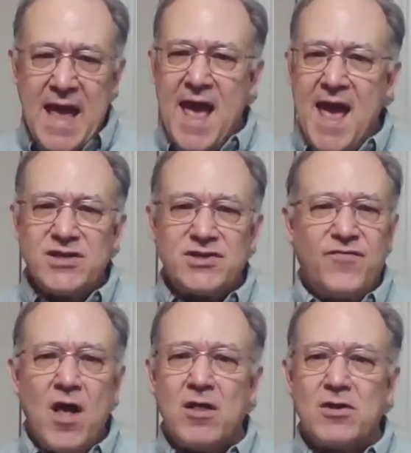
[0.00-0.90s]
Ash
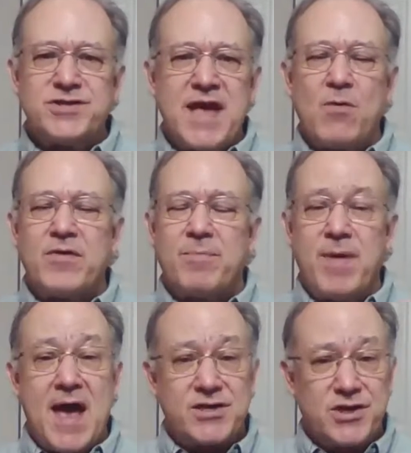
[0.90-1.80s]
follows that with a
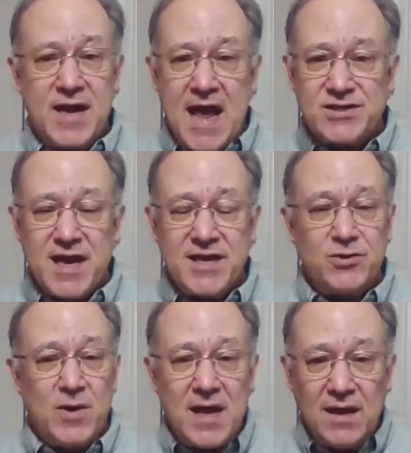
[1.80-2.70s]
passion, as I
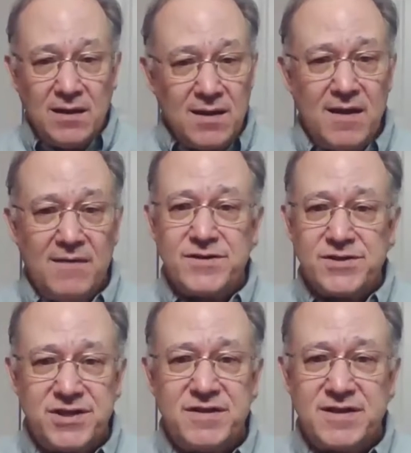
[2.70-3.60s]
do. I love to
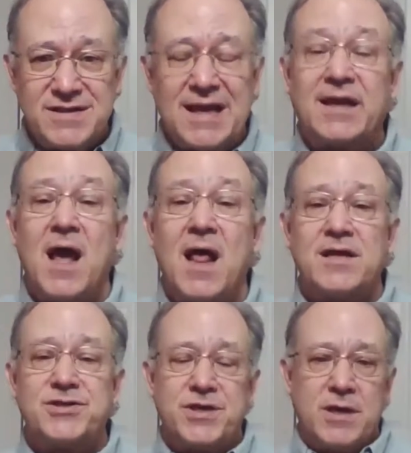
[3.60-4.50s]
see the
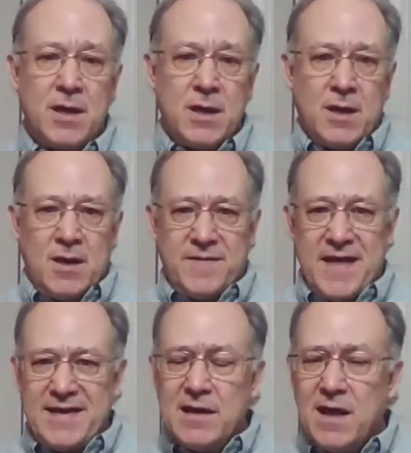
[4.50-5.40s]
technology
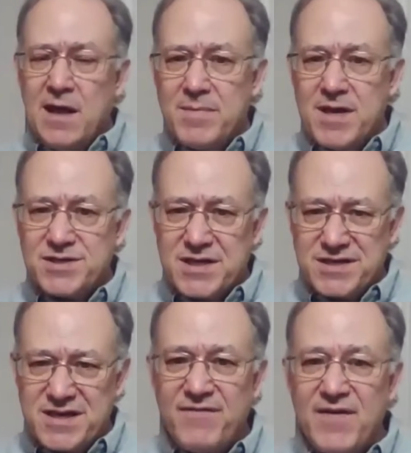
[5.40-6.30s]
that Elon Musk
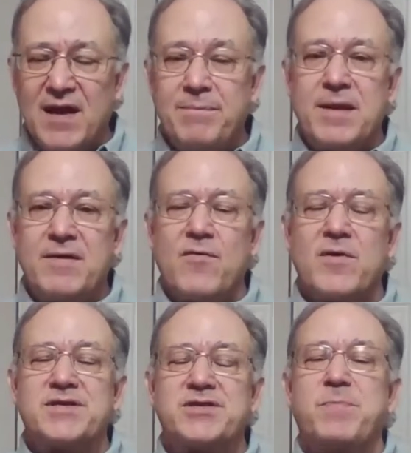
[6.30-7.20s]
is developing for
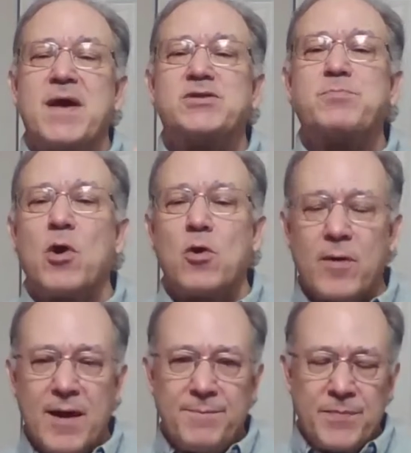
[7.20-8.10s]
his space
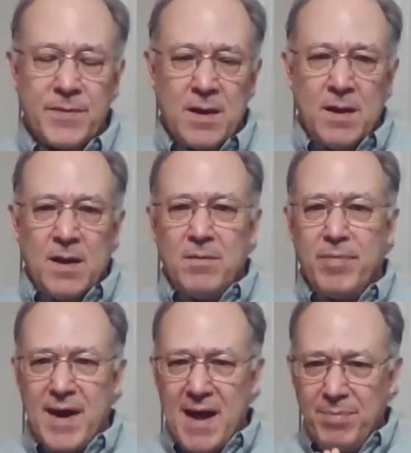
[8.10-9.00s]
program.
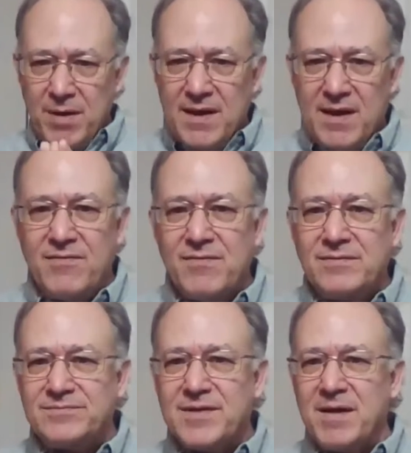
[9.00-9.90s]
But I believe
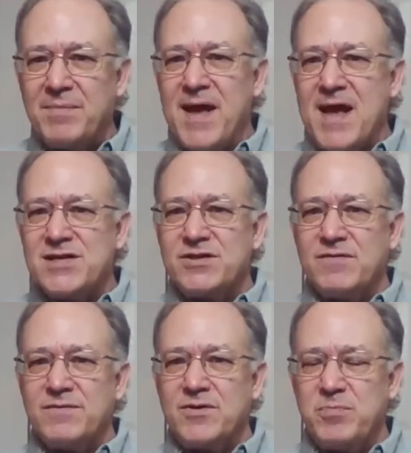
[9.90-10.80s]

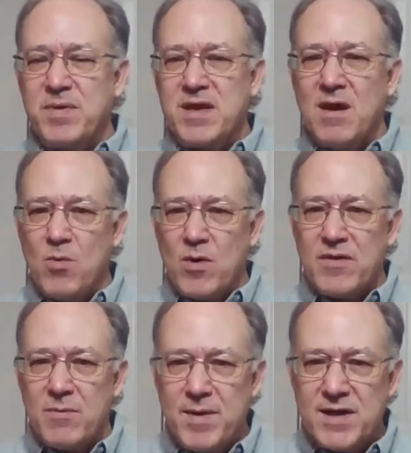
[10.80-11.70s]
Onpassive could become one
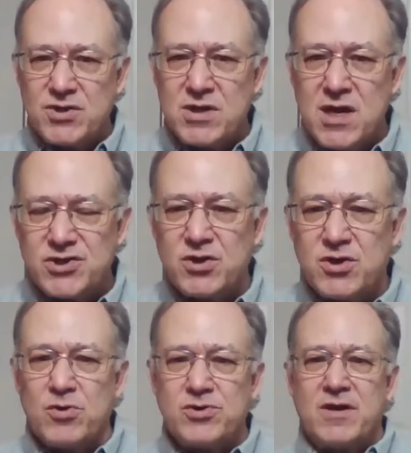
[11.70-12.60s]
of the best
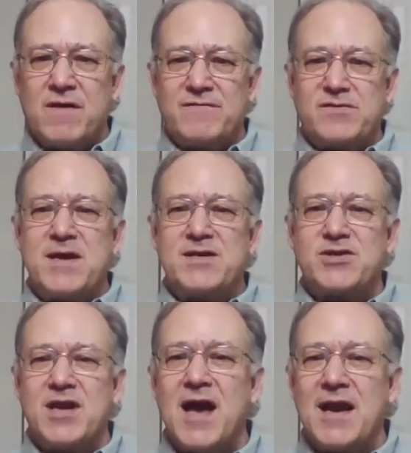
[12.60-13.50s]
customers of Space
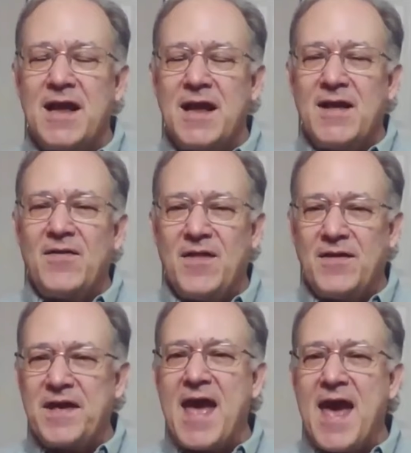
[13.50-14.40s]
Nine
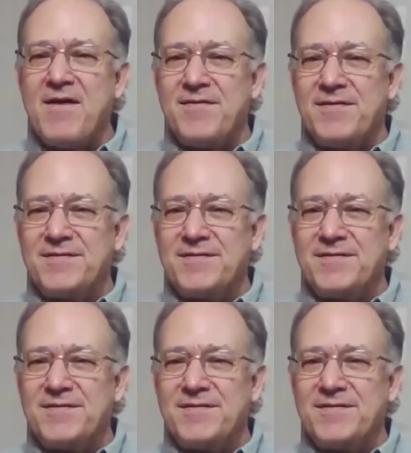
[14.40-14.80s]
that they have.